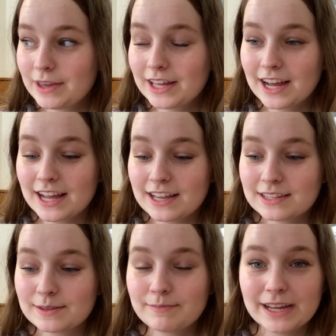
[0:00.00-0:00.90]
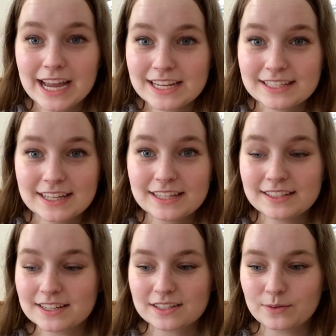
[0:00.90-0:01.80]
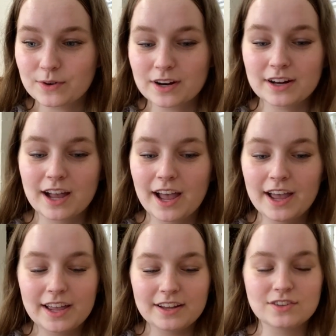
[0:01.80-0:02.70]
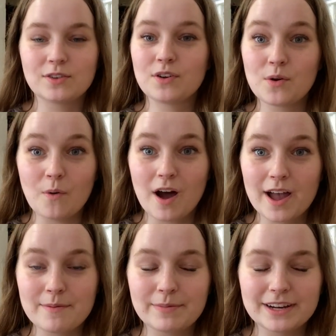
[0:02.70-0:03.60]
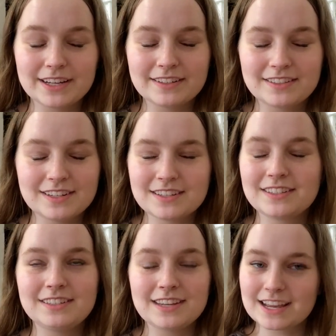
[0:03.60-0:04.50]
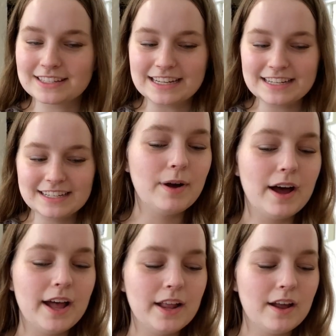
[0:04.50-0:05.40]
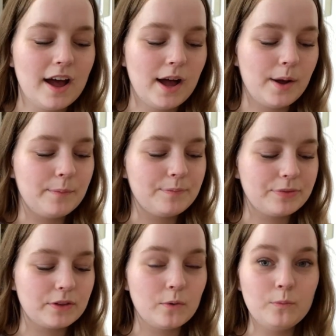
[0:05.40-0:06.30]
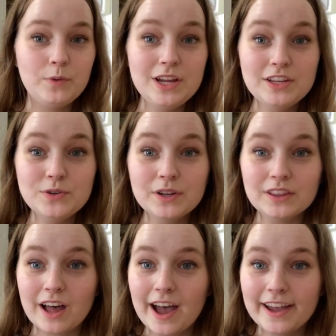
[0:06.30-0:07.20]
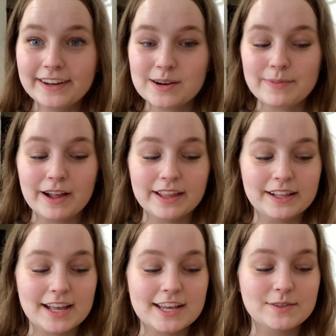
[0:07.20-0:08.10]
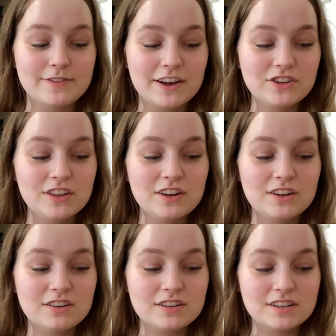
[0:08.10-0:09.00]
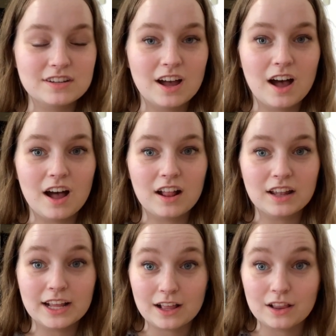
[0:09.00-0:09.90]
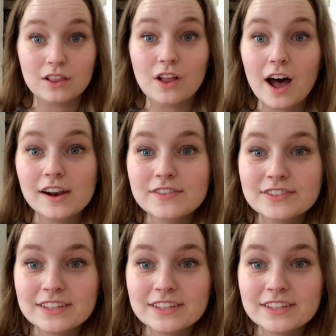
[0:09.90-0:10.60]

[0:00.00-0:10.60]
because my IC doesn't work. I don't know why, but it just doesn't. But we do a lot in our ballet class. We've actually learned like a lot of